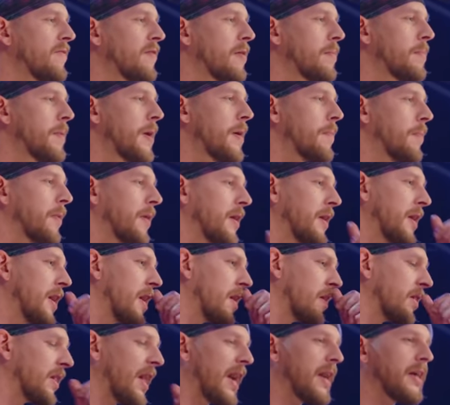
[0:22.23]
11 people a
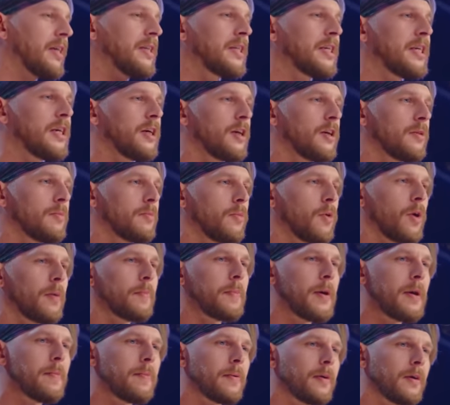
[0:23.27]
year. Lettuce killed
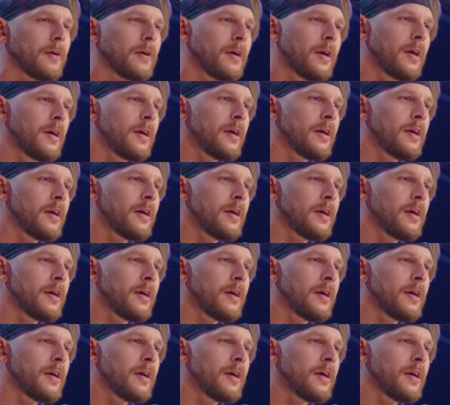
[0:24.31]
more people.